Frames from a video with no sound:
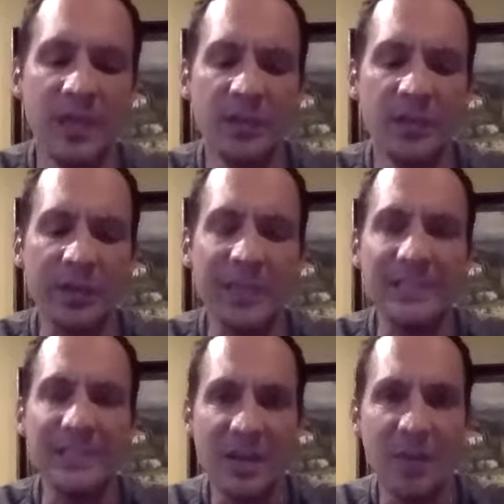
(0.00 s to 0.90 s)
So what I
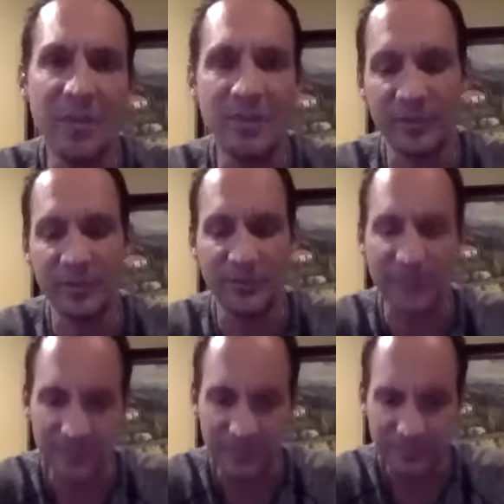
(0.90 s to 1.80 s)
can tell people is
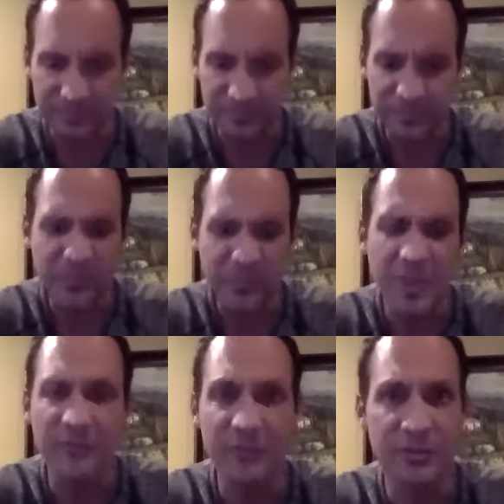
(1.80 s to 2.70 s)
this:
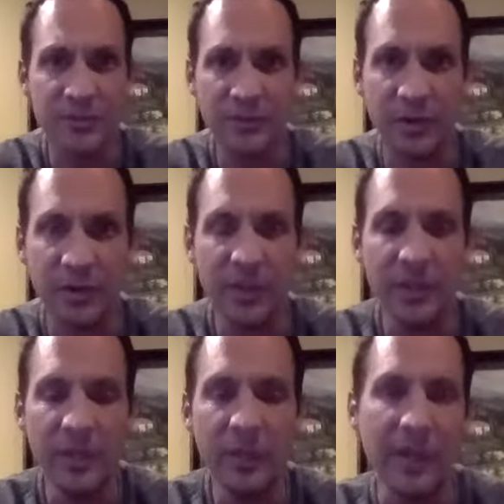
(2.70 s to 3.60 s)
first of all,
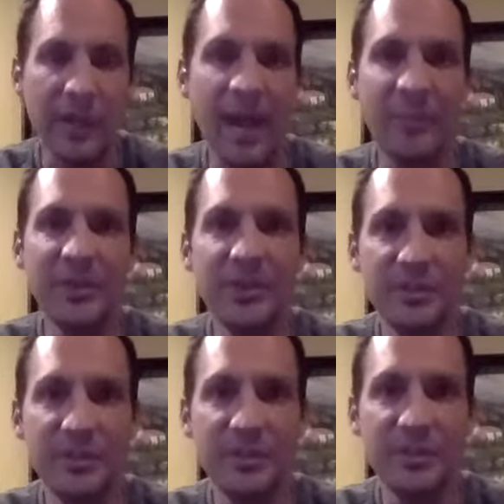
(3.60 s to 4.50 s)
what happened in
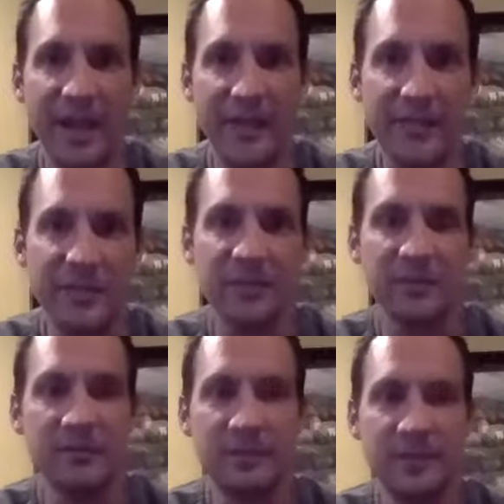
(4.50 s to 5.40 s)
your past
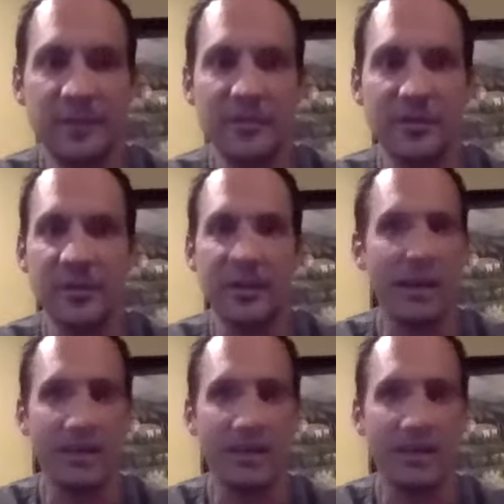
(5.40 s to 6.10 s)
it actually already happened.